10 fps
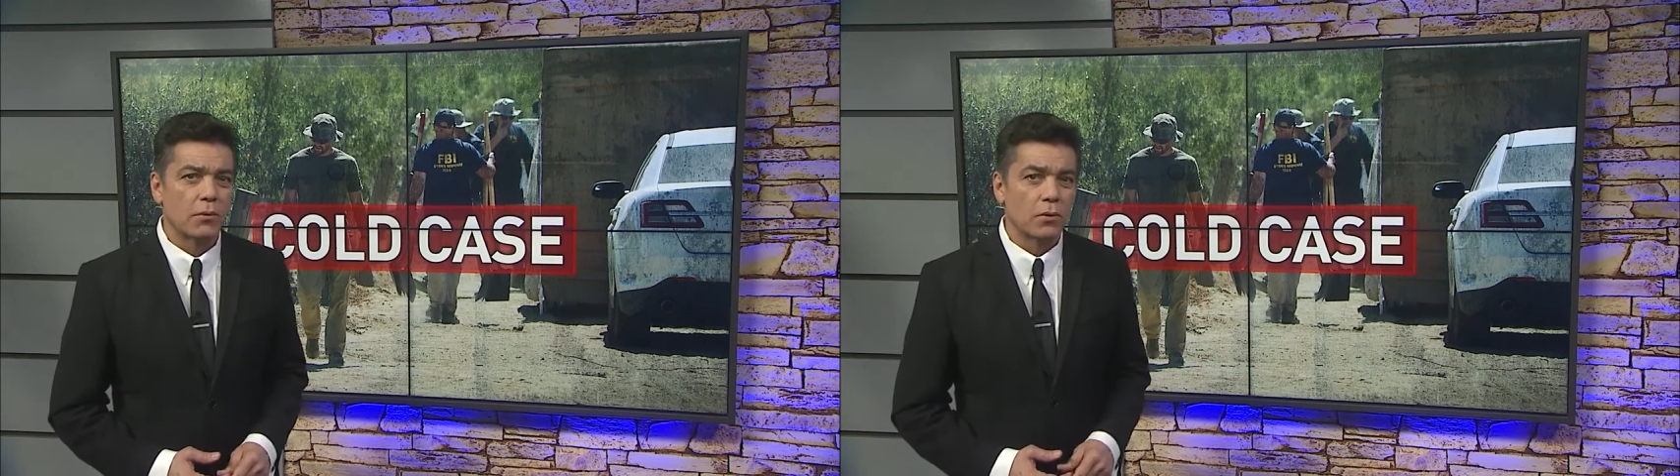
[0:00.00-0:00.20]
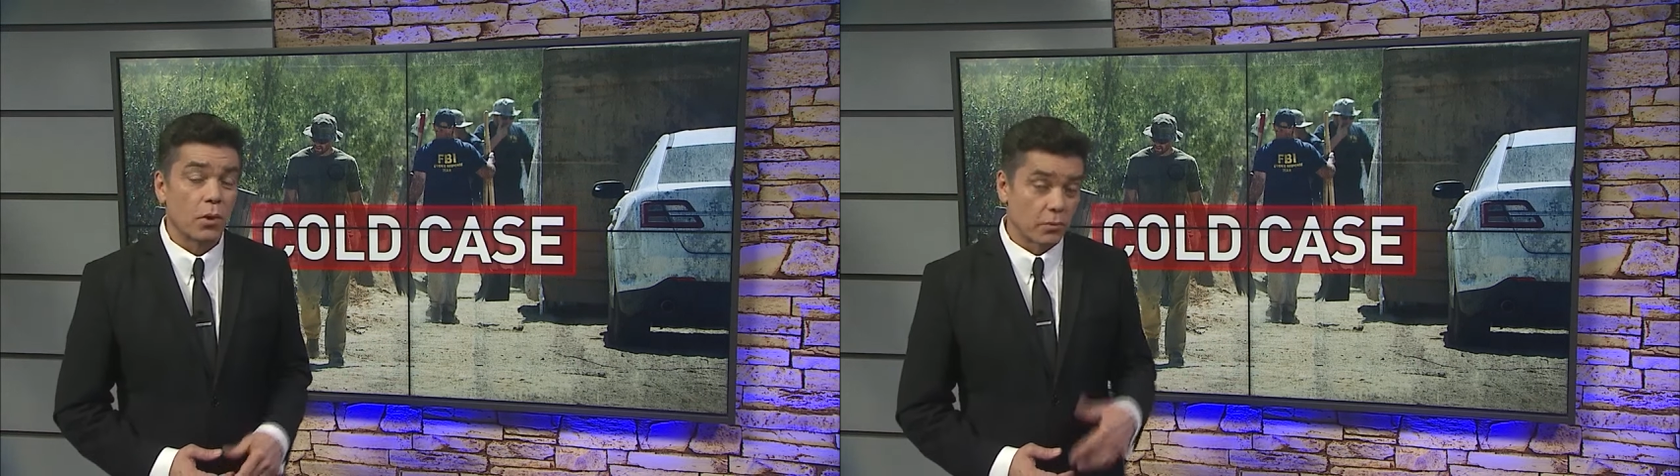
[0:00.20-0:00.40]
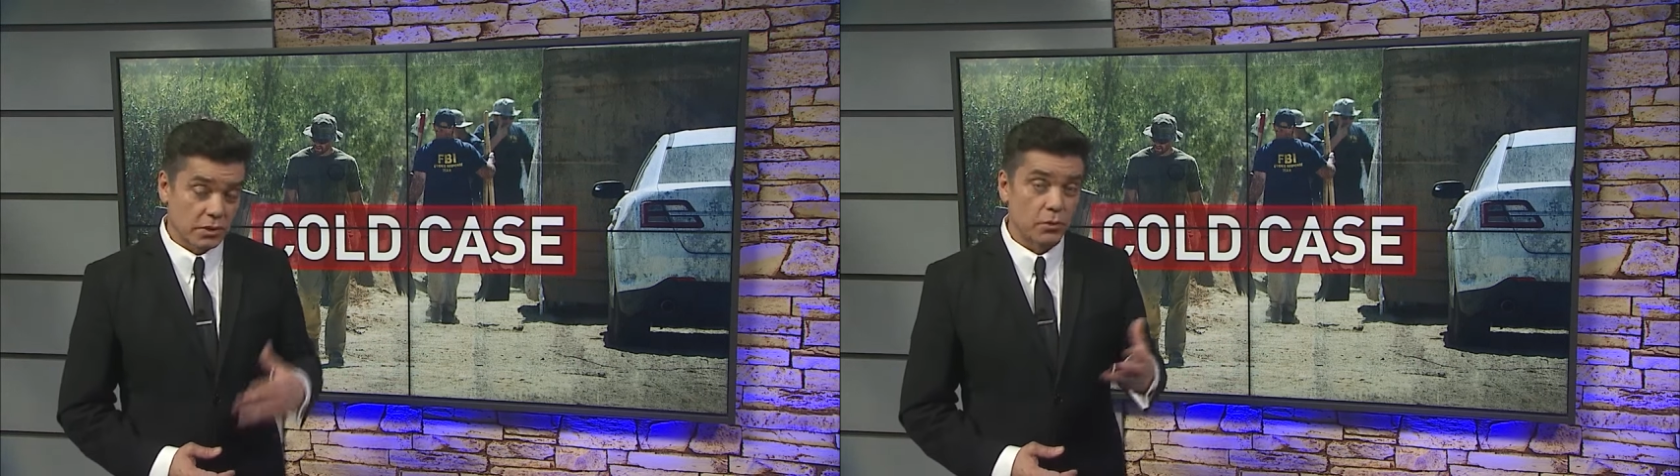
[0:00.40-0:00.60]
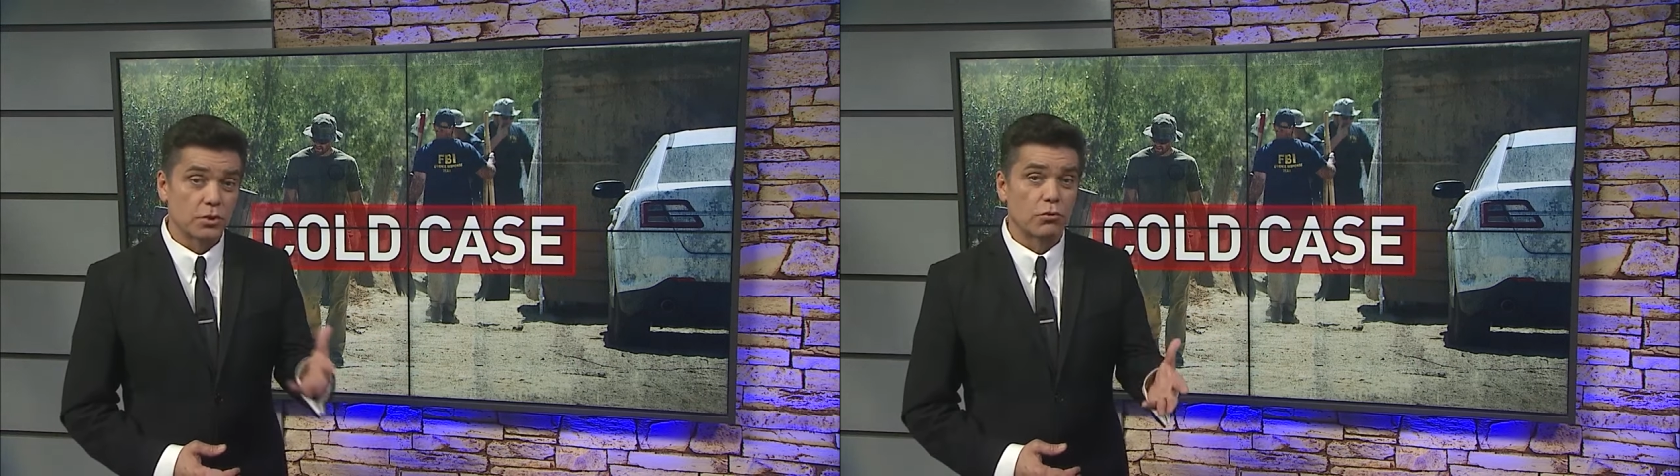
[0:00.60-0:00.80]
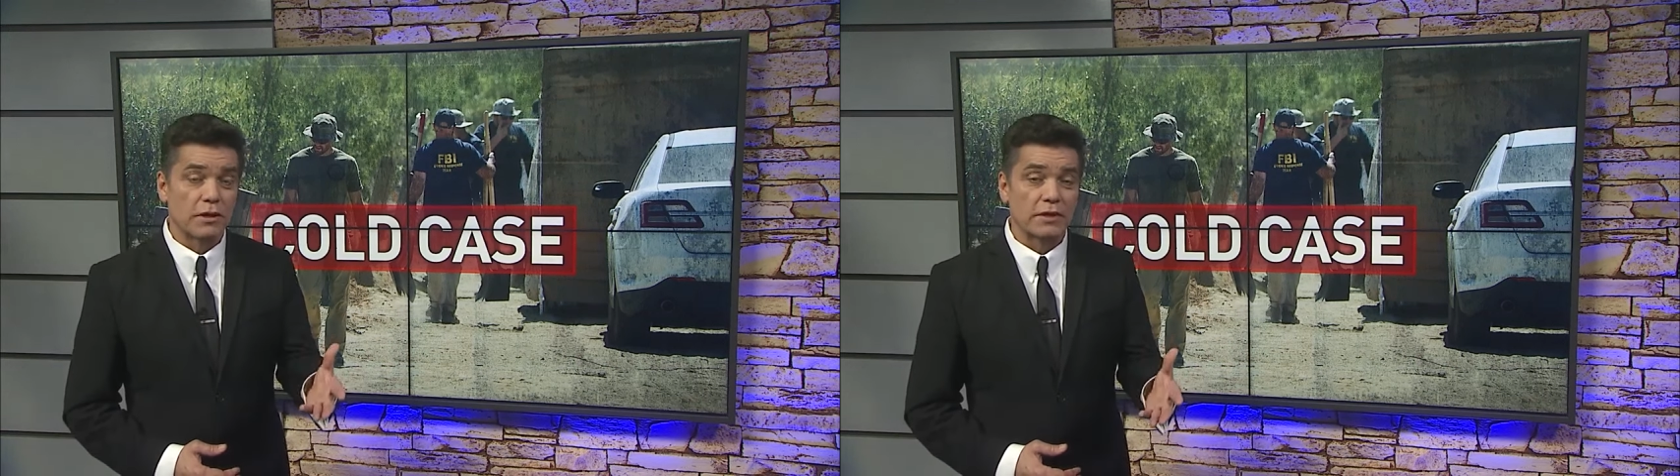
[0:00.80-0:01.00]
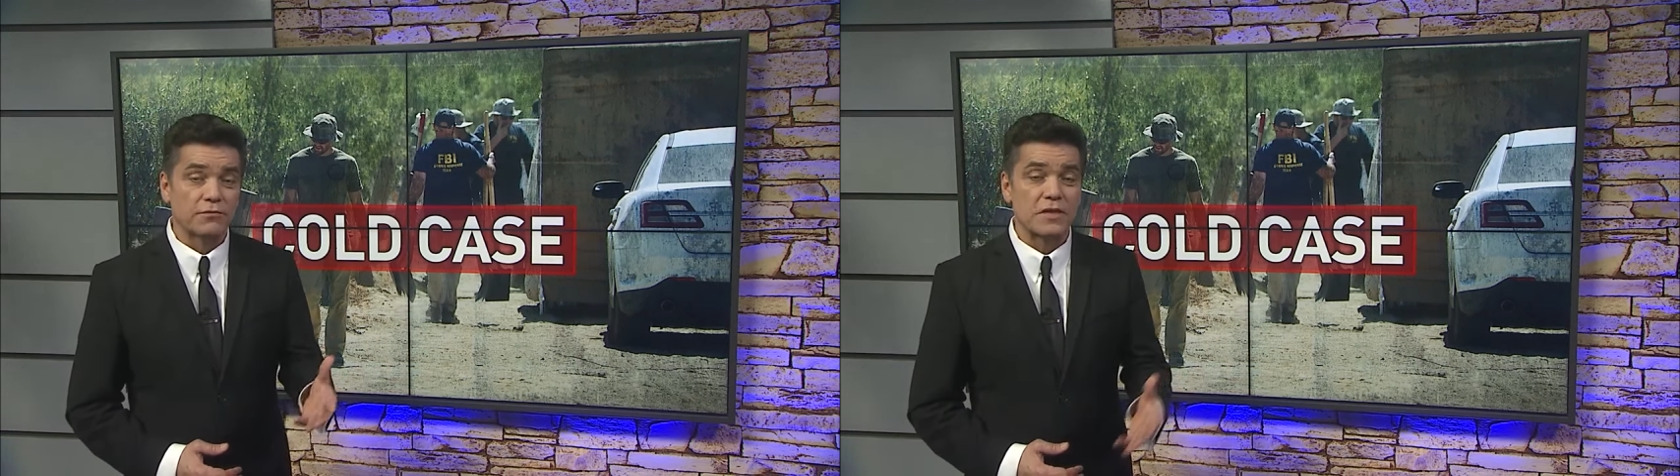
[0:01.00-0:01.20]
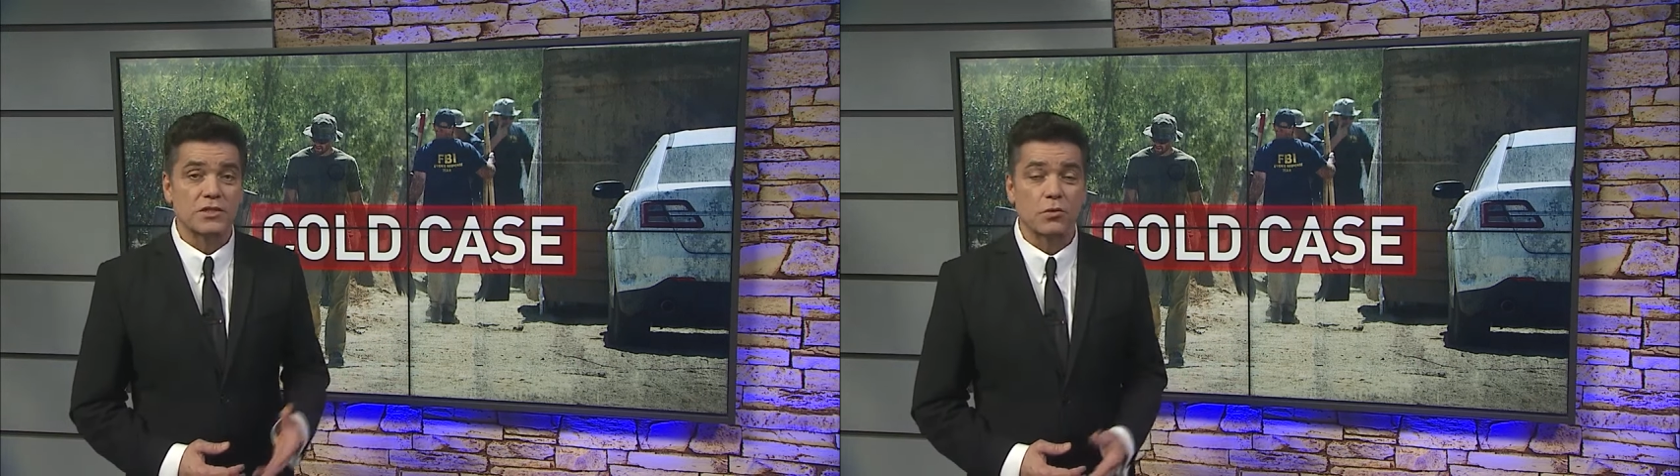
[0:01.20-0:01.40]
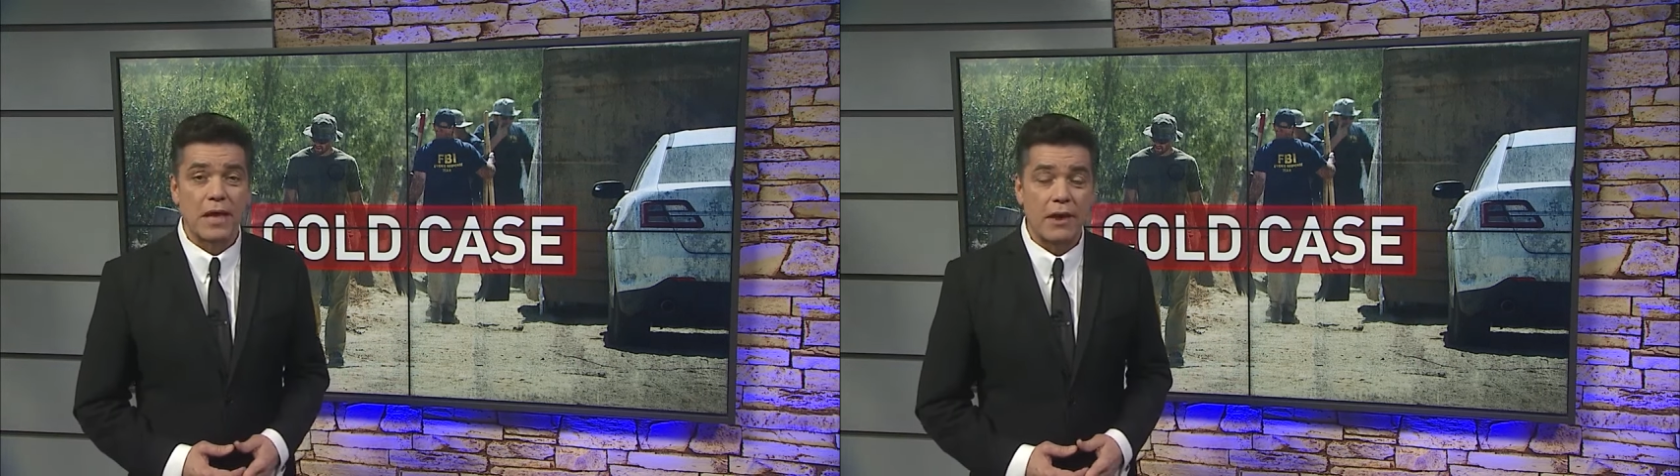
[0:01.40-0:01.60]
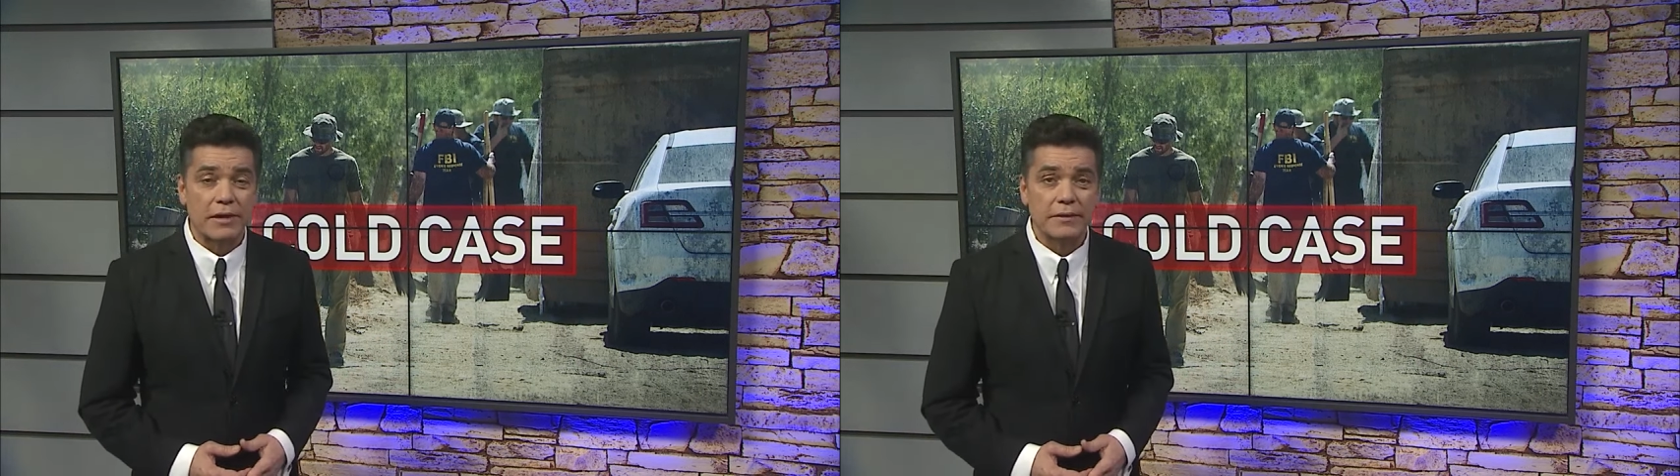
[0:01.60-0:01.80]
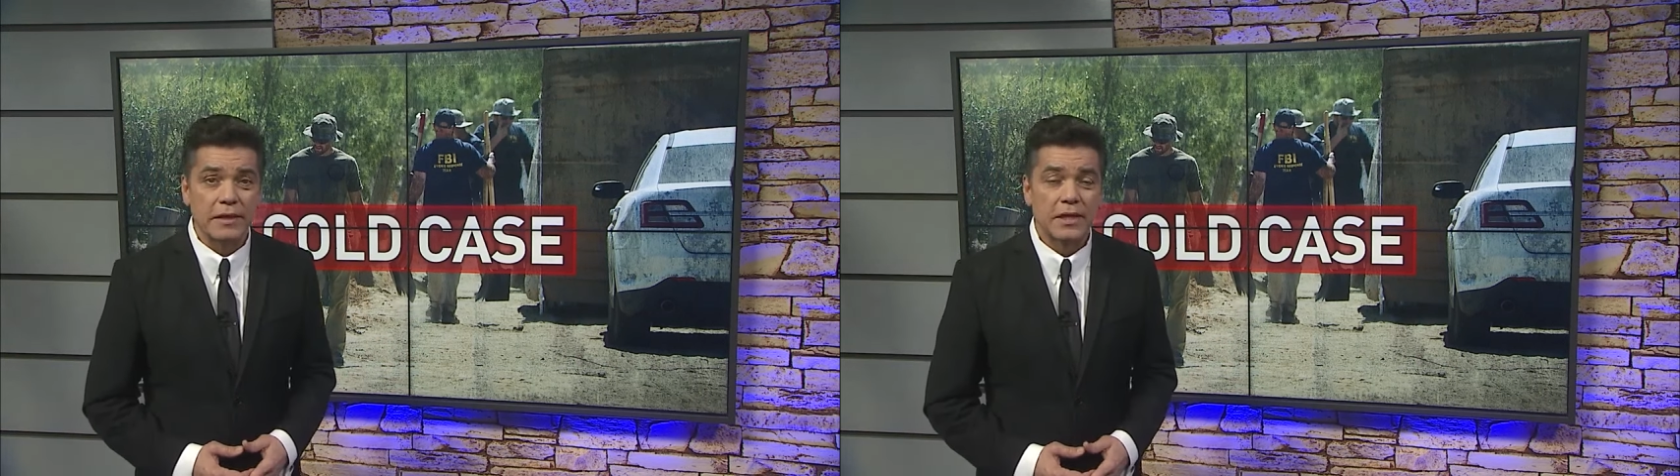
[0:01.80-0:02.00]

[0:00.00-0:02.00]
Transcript: what they were doing in Fresno County.